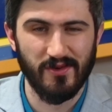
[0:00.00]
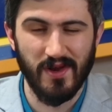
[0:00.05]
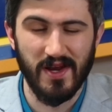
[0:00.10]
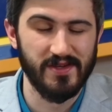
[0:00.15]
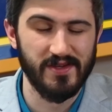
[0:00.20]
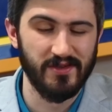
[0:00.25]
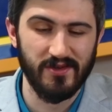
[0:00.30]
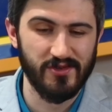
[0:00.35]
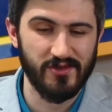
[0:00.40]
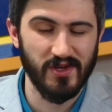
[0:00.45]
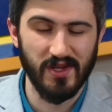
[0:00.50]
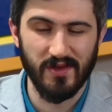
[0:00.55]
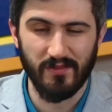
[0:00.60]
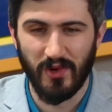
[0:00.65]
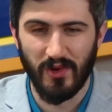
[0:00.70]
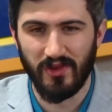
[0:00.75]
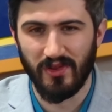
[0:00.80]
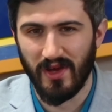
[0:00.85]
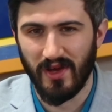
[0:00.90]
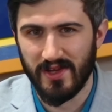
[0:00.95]
Granted, they're drinking
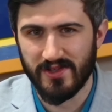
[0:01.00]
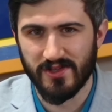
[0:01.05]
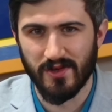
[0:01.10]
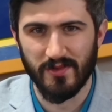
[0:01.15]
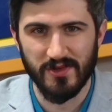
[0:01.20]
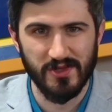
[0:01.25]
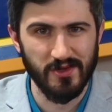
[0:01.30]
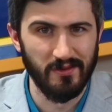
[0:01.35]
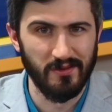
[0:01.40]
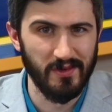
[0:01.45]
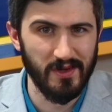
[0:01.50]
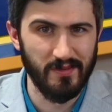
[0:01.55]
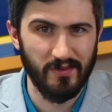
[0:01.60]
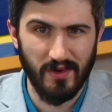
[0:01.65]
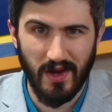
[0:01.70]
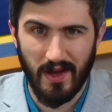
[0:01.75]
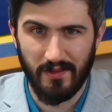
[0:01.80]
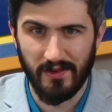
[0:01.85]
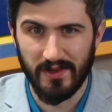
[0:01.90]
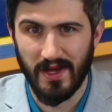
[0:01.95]
Bud Light, so presumably
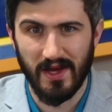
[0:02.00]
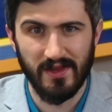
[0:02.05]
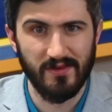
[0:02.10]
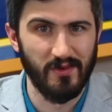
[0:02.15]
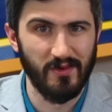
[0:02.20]
probably not